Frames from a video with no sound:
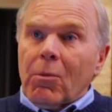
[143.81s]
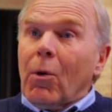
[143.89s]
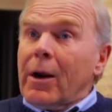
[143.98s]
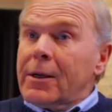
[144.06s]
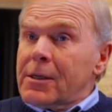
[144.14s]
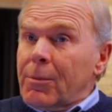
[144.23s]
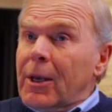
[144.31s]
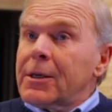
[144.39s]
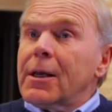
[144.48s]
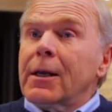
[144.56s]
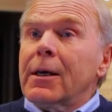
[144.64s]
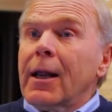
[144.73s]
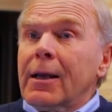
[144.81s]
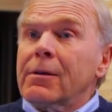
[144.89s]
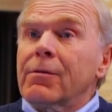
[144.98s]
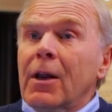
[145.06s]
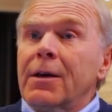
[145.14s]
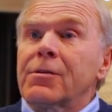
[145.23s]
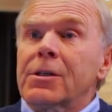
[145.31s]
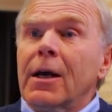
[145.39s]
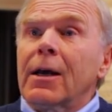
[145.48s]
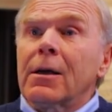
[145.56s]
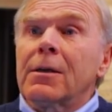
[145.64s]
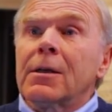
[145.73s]
wanting to maintain an active
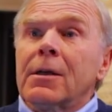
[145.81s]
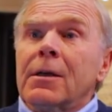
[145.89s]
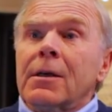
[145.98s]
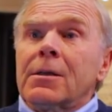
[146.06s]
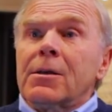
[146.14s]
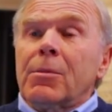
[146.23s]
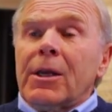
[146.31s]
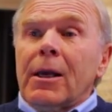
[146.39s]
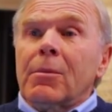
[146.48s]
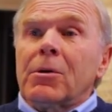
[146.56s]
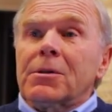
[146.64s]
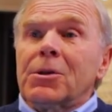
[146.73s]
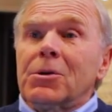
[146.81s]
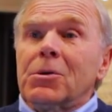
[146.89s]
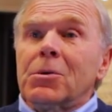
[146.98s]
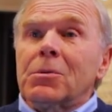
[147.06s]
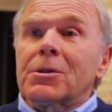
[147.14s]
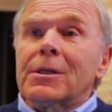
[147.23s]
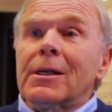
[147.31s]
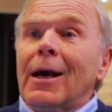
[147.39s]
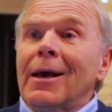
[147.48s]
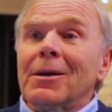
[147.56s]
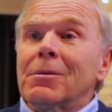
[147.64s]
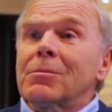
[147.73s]
lifestyle, to be able to see
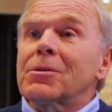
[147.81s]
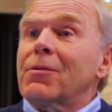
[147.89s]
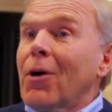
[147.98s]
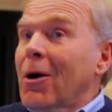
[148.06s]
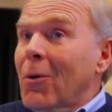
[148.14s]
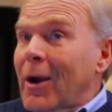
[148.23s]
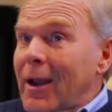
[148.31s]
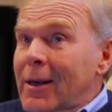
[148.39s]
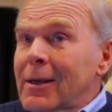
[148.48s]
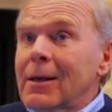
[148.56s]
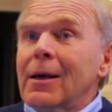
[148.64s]
items far away,